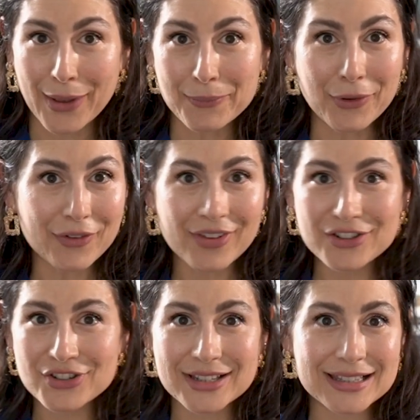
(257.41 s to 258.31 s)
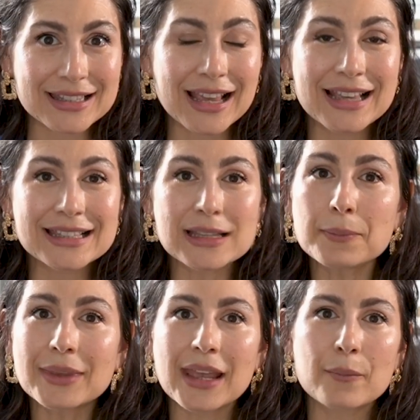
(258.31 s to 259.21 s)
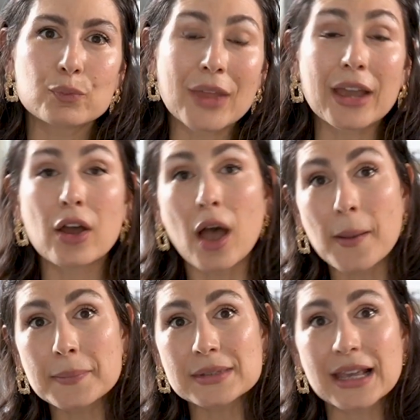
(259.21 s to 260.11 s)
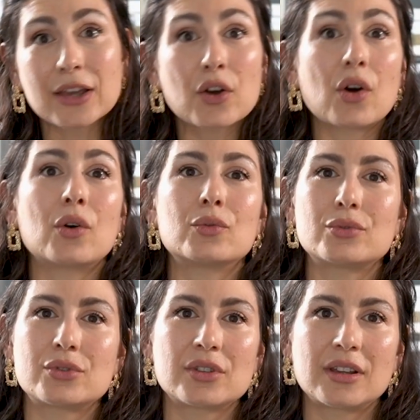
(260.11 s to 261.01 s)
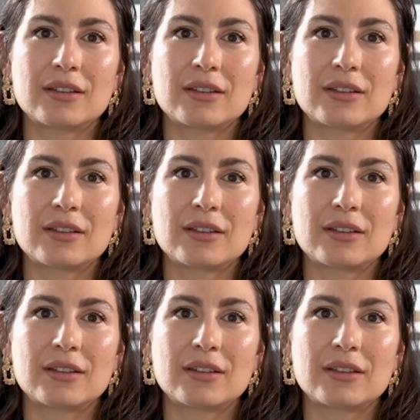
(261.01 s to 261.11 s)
Motivation is something that comes and goes.